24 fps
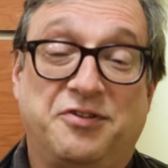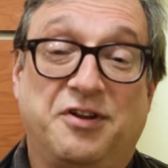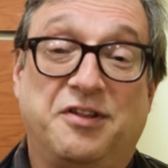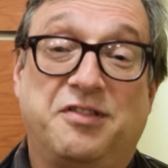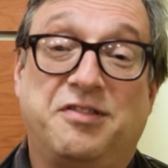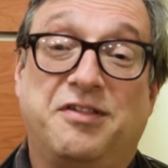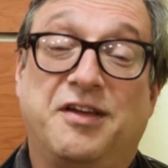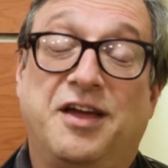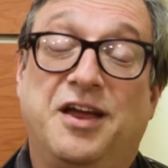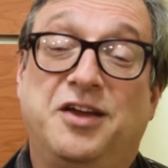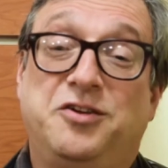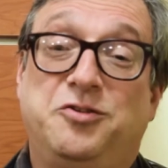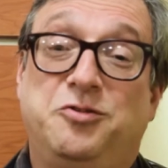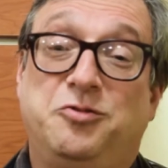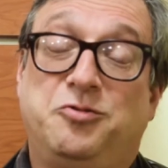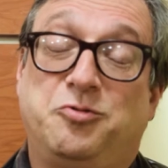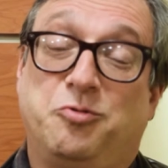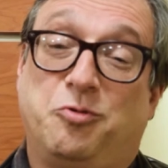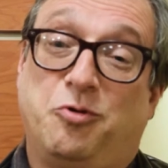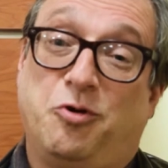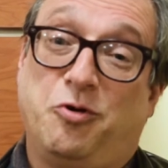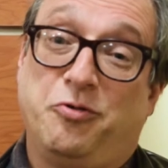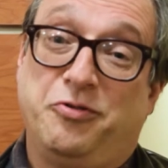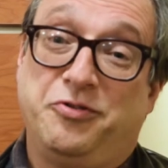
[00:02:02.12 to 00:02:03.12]
say thank you
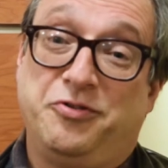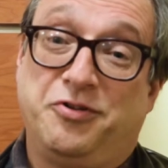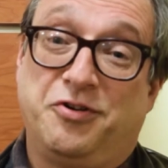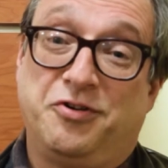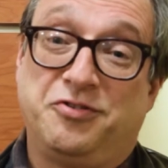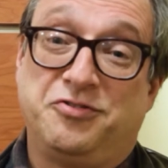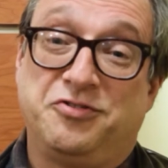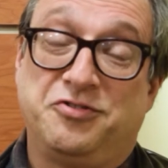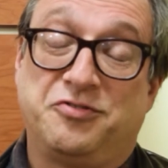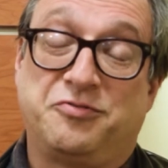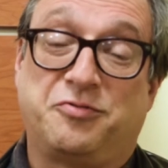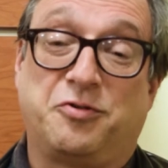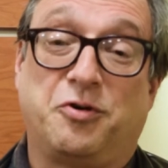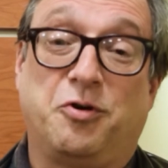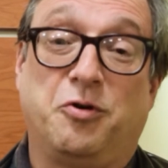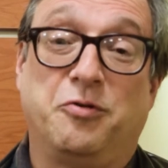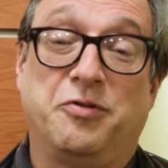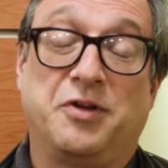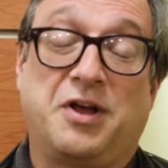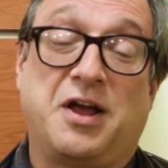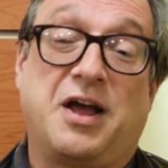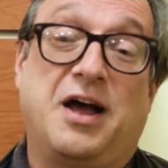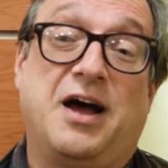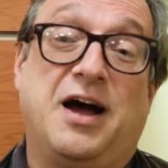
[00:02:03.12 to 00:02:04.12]
to all the nurses for
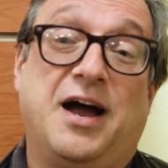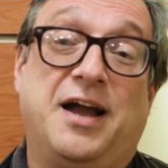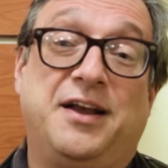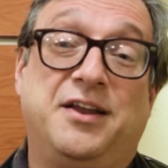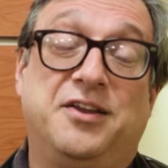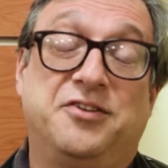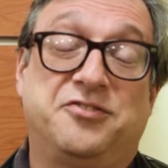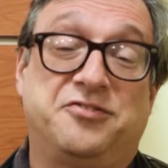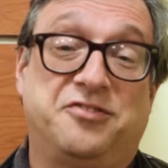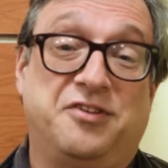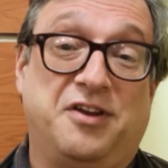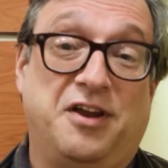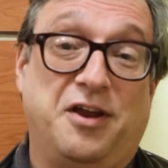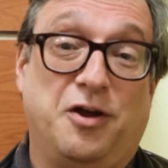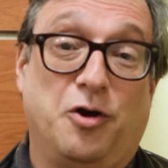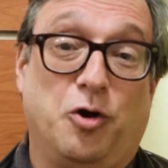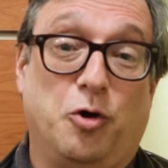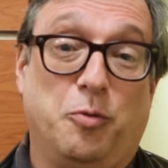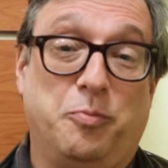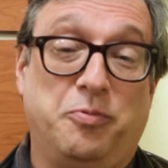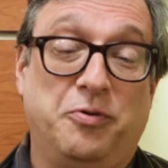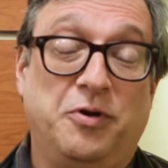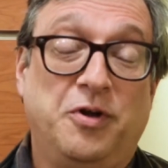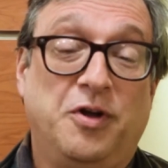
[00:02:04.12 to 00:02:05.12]
all the kindness and
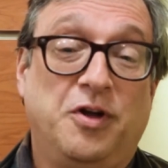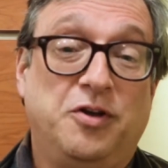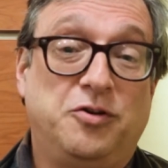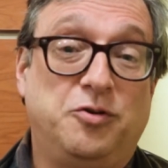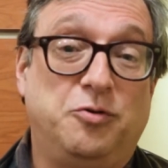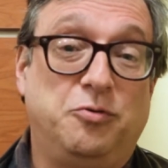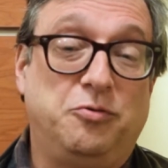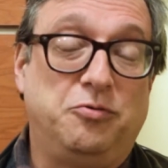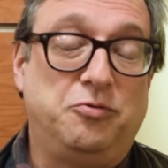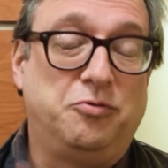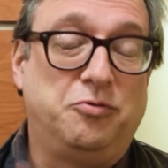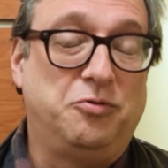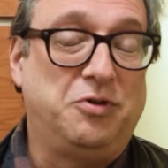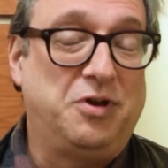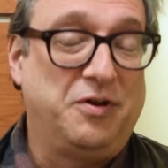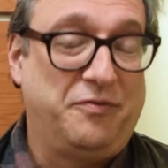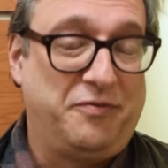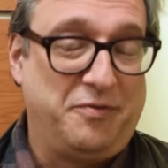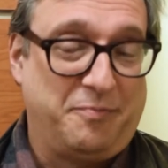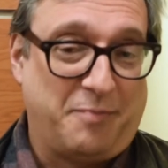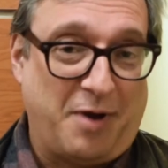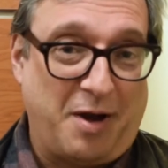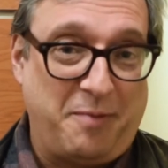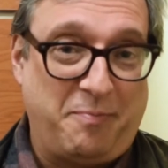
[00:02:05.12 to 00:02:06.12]
help you, you
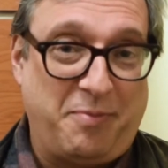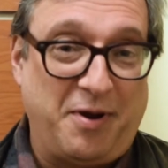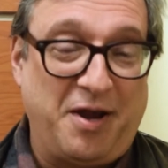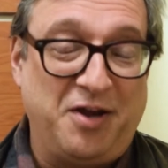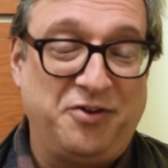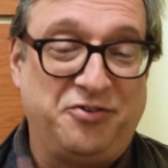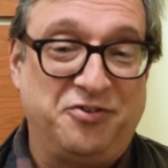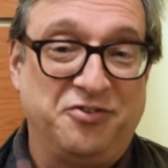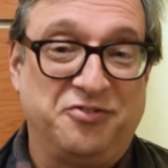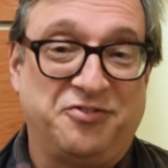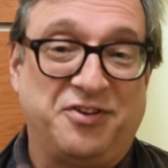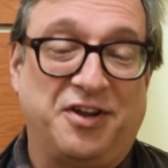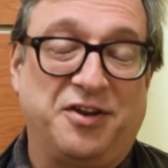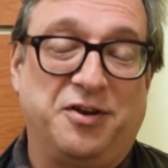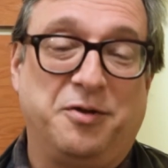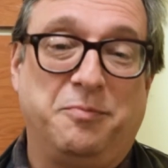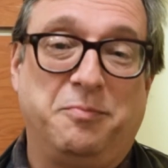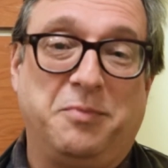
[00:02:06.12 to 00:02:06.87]
give to my patients and to